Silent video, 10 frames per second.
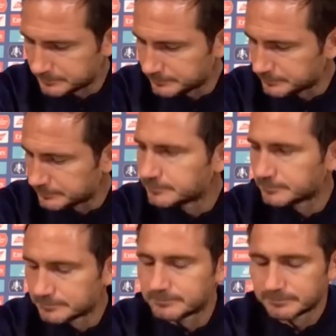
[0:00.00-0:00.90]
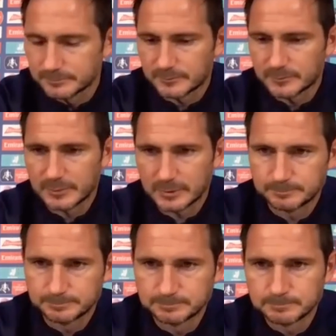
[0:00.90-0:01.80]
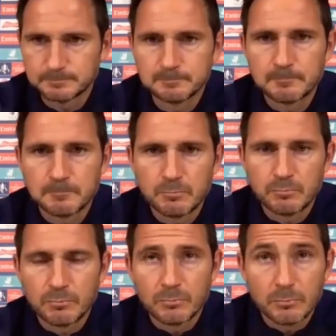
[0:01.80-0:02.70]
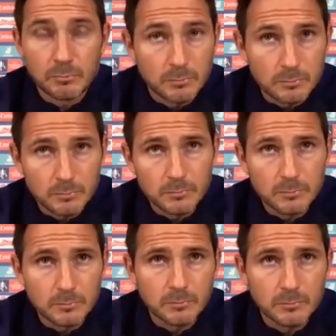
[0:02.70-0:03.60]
and Di Matteo, absolutely. Are you going to join that illustrious list?